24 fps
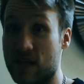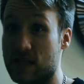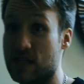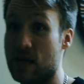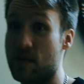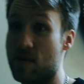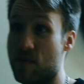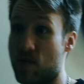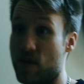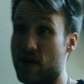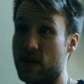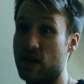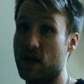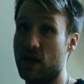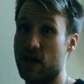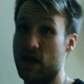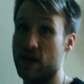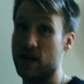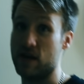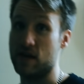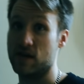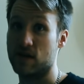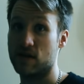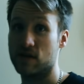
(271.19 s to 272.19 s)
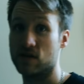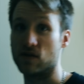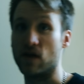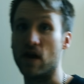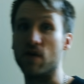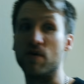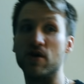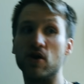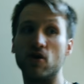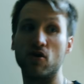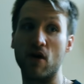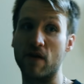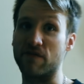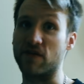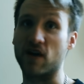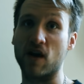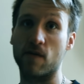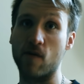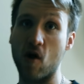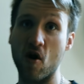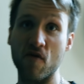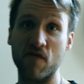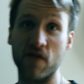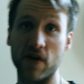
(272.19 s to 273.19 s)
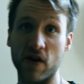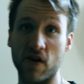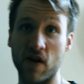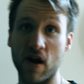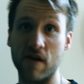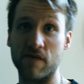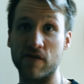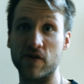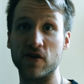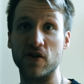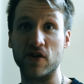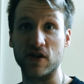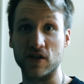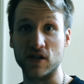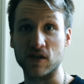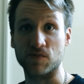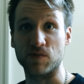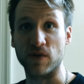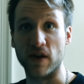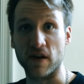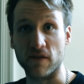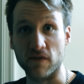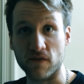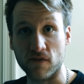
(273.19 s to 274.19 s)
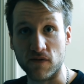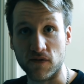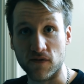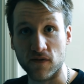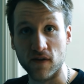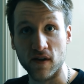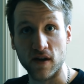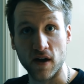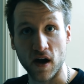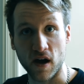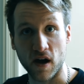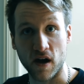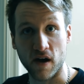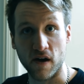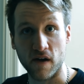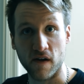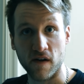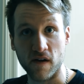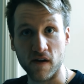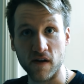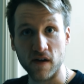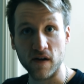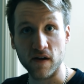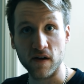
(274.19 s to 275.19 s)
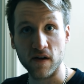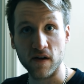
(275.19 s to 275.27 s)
because that'd be pretty lit. So that way you don't have to come over here ever. You can just be like, yo,